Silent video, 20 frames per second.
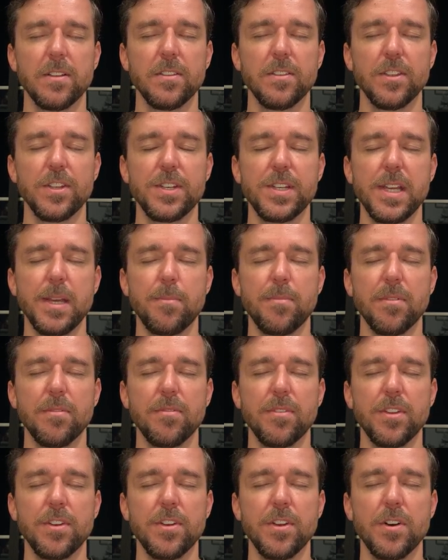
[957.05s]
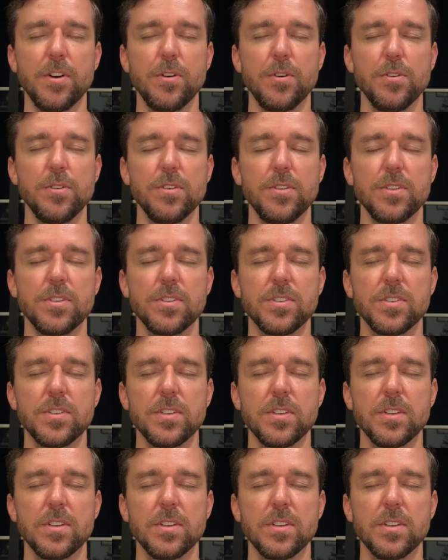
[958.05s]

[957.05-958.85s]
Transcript: the tip of the nose,